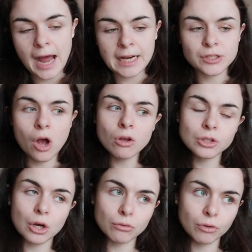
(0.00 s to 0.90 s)
and he's
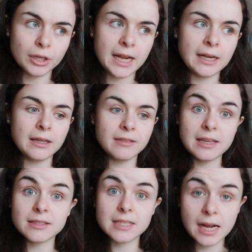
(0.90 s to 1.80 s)
also running
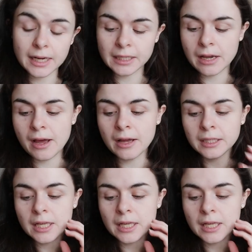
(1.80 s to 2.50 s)
this diner